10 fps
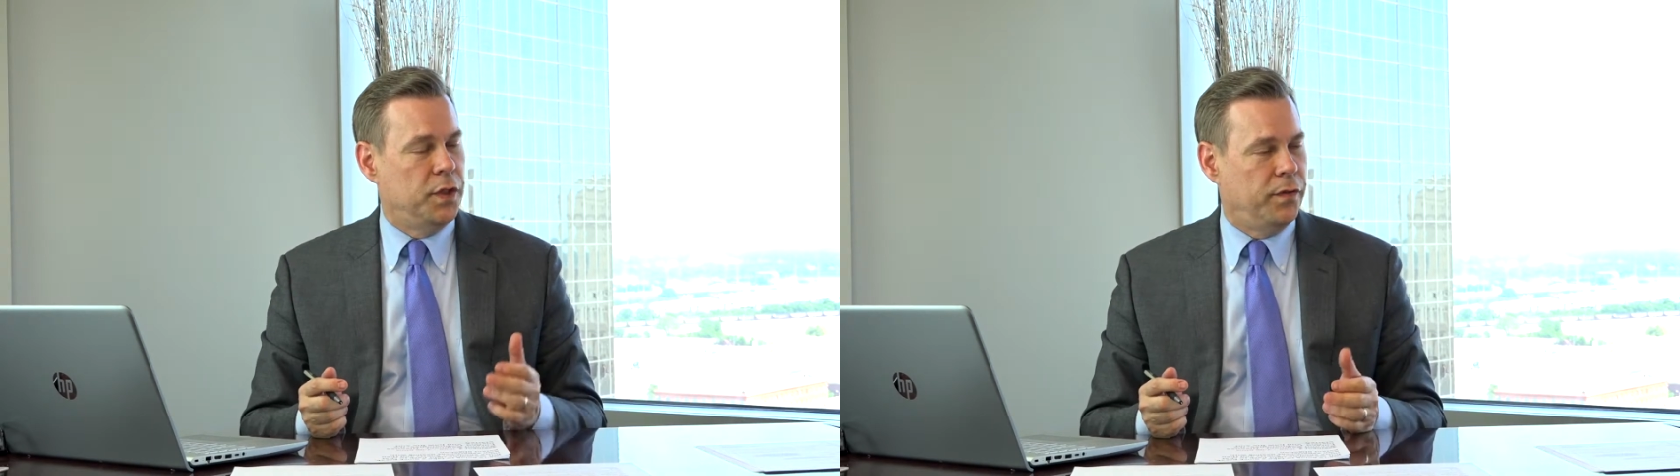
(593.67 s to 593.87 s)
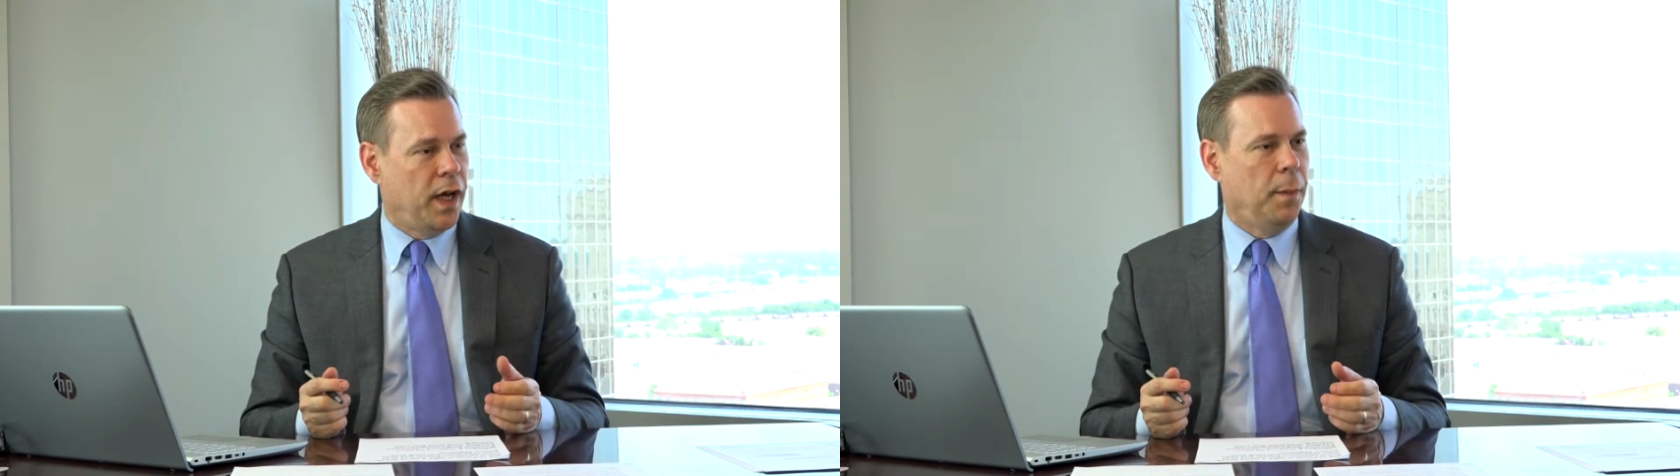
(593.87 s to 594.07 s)

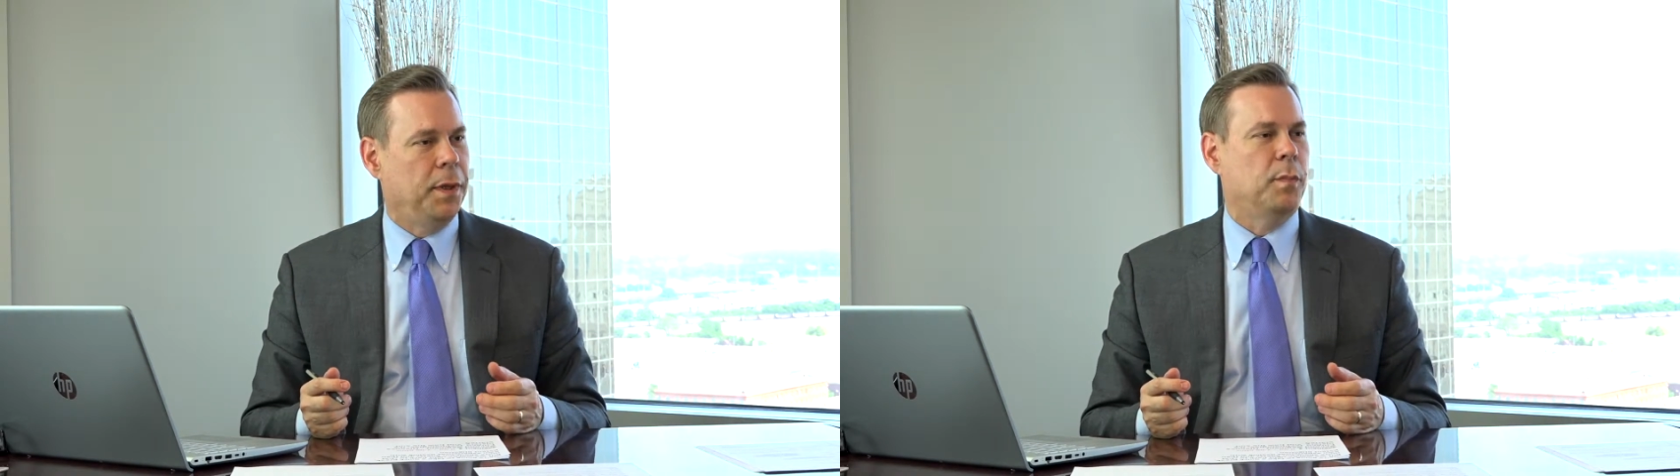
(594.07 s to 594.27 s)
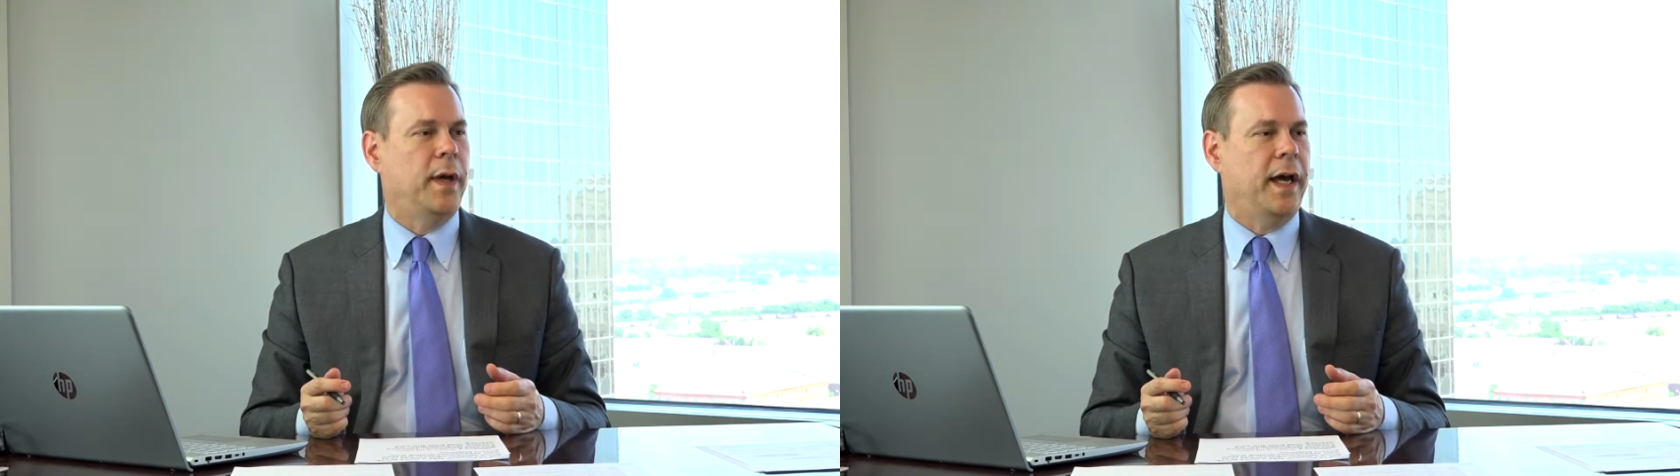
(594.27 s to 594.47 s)

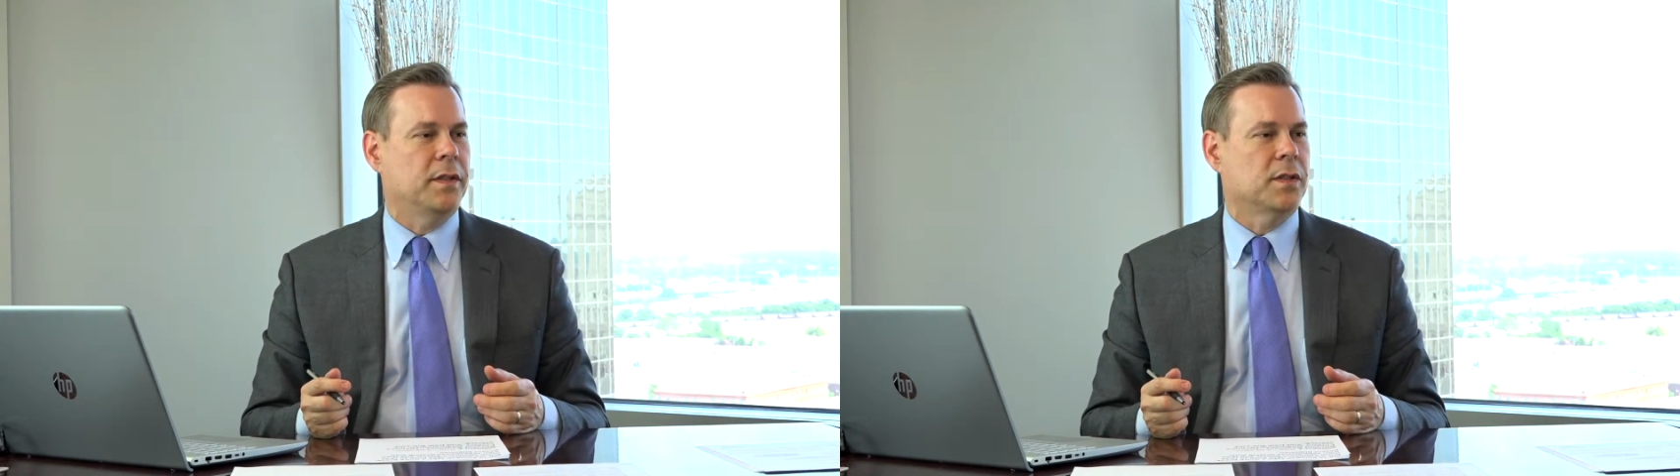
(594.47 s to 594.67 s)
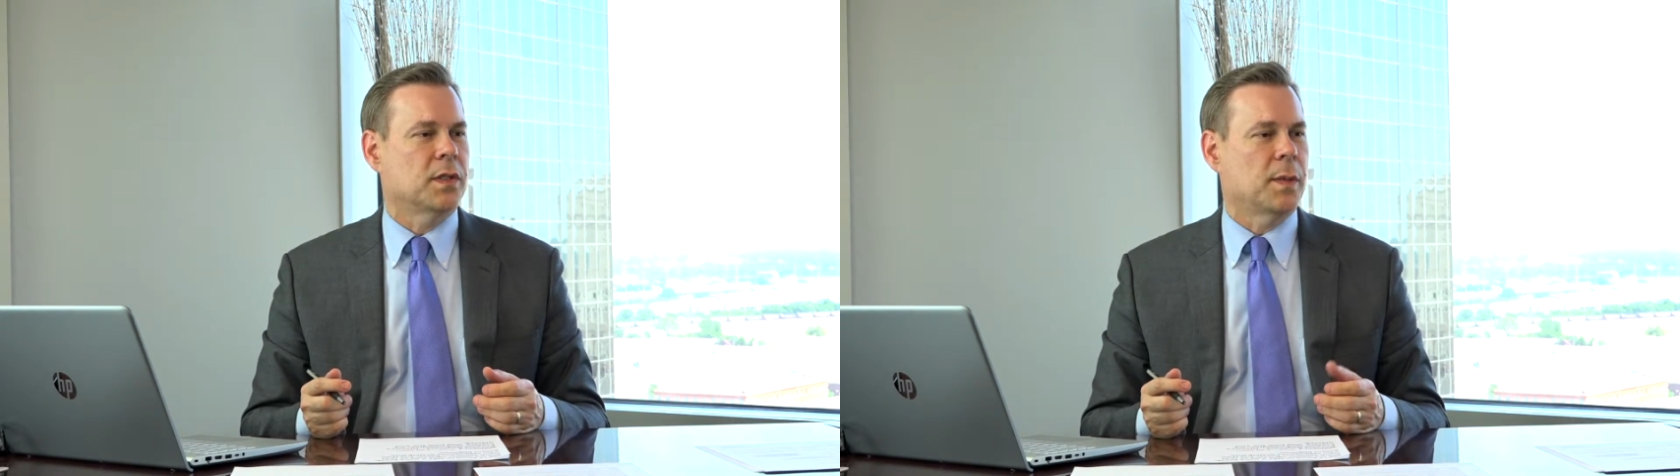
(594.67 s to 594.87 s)
developing
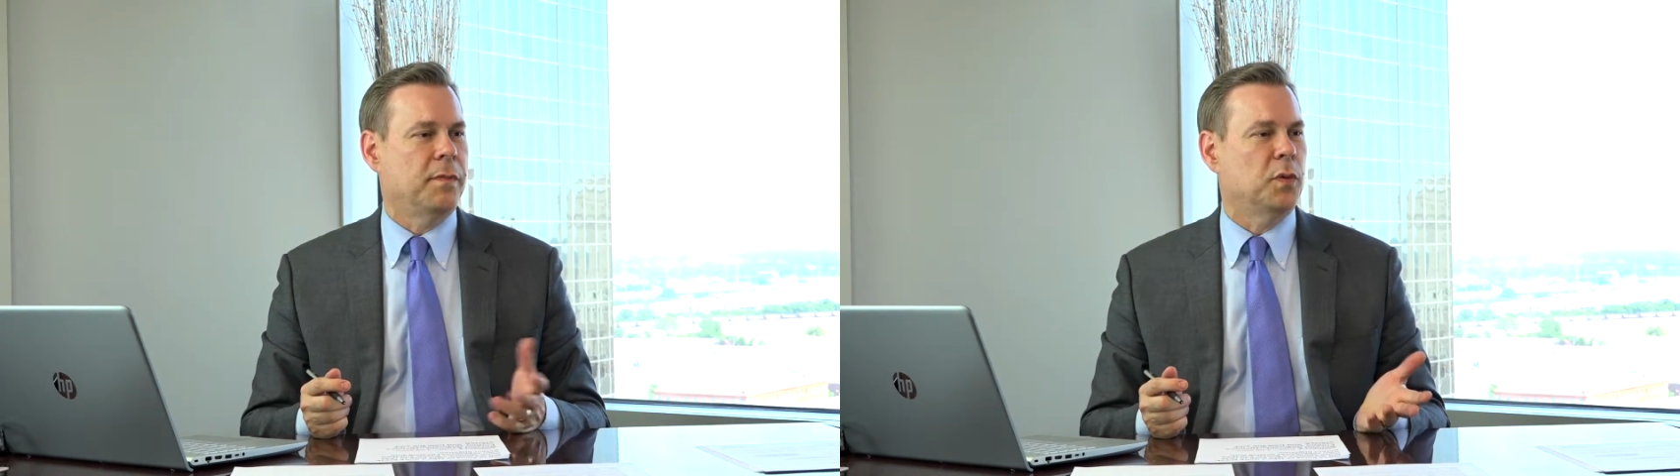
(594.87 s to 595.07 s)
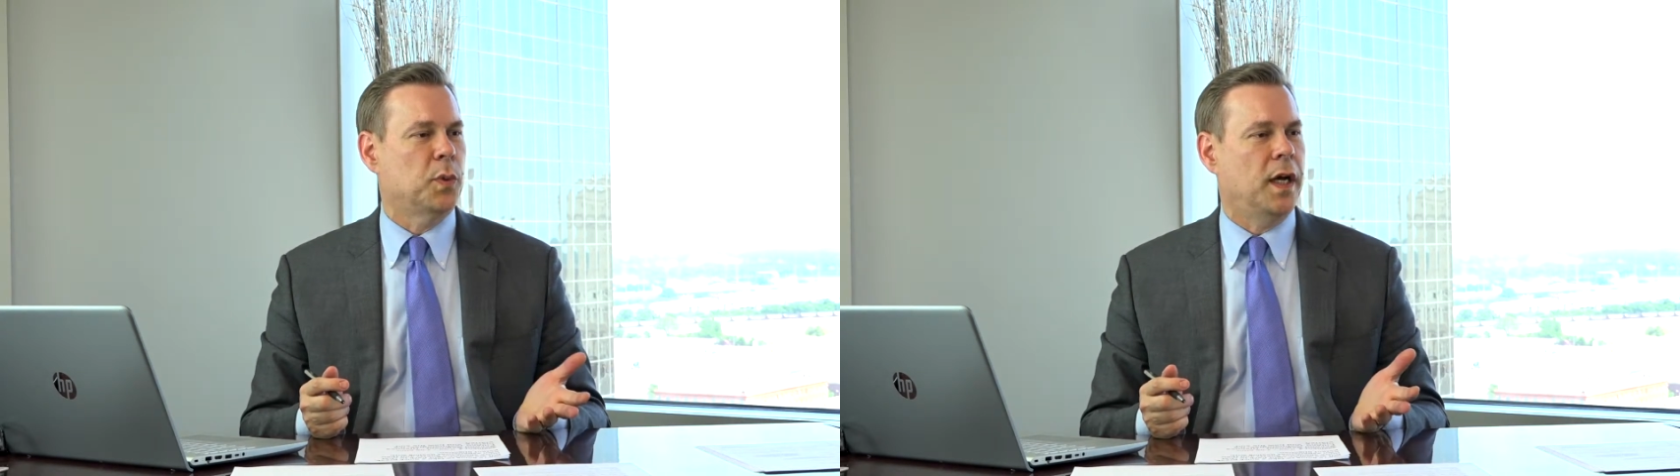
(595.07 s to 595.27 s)
patents on some
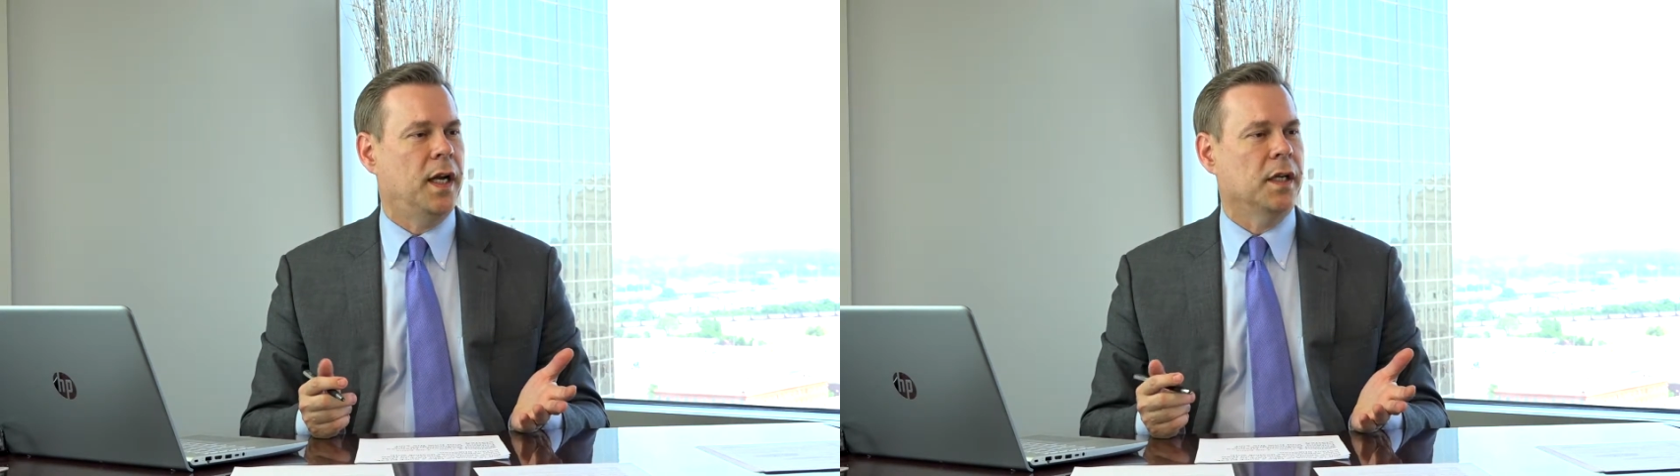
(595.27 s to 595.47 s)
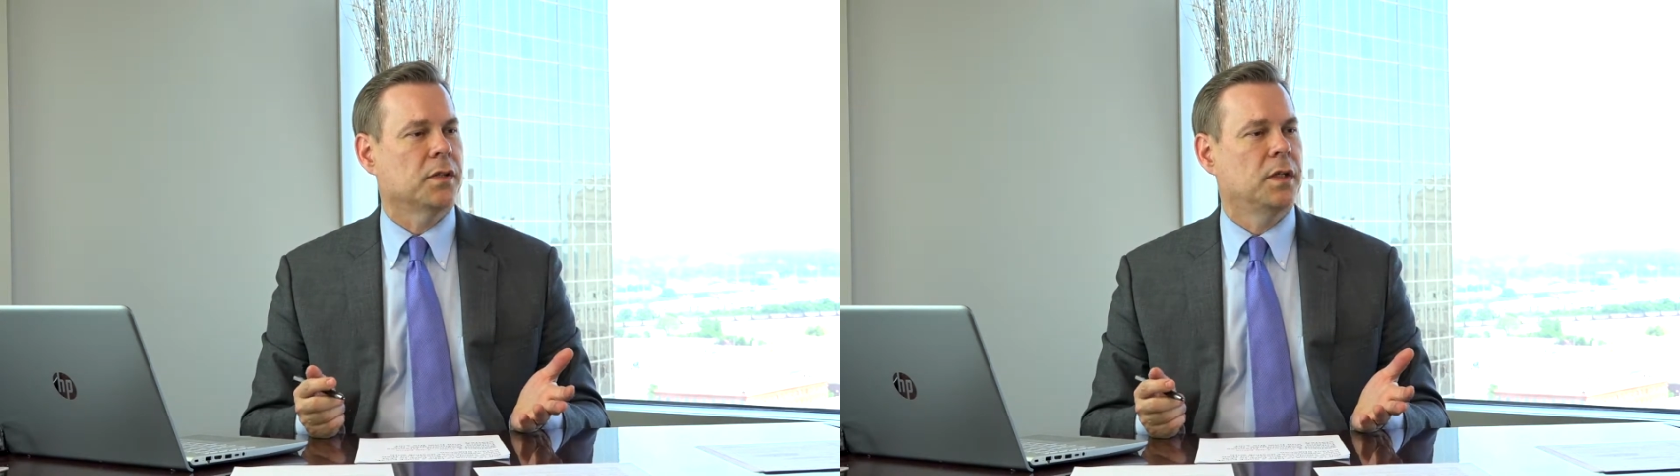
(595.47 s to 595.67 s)
of your
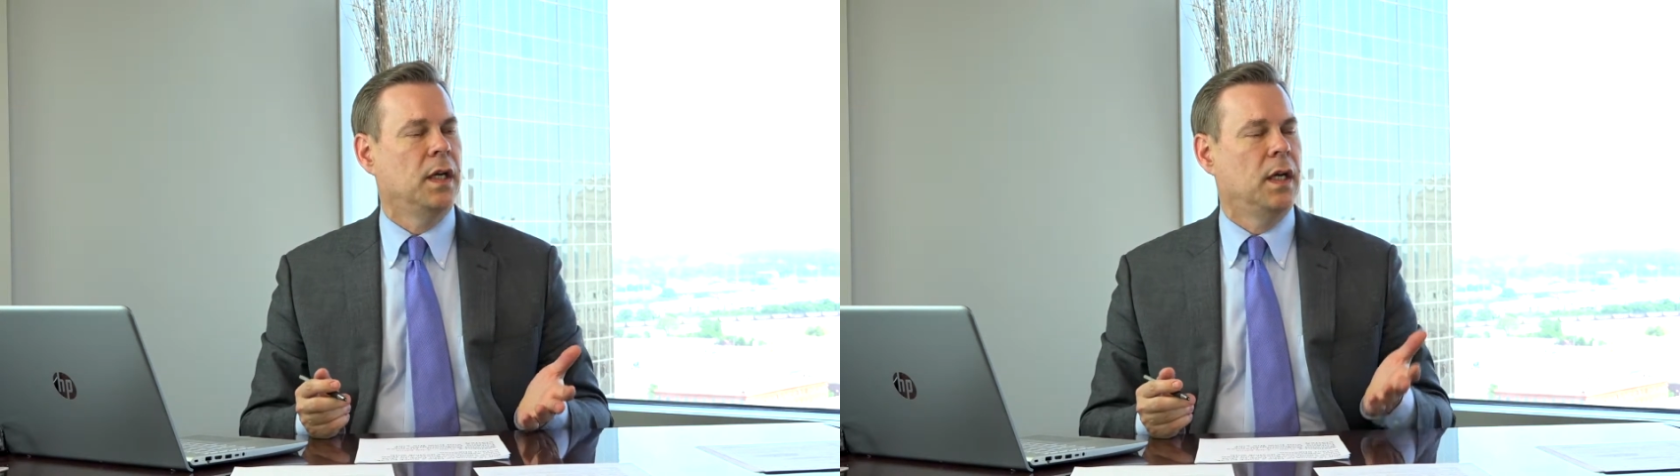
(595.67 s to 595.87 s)
products.